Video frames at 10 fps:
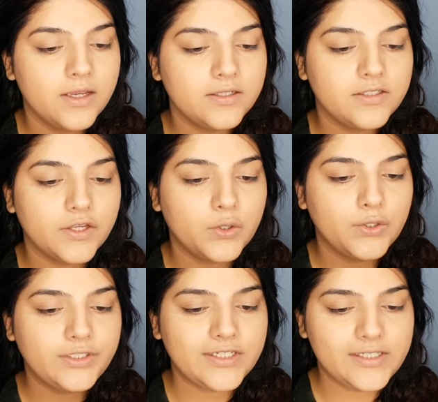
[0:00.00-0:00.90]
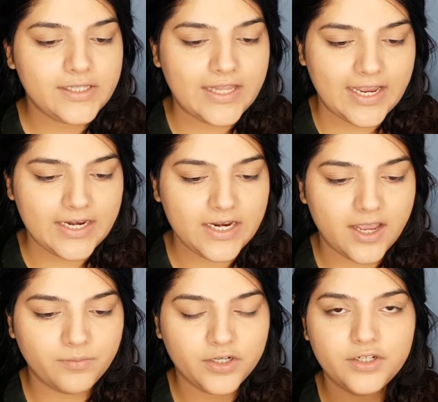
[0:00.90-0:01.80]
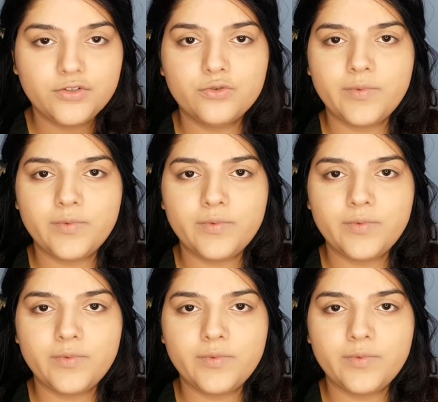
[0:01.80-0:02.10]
So till then, I'm gonna do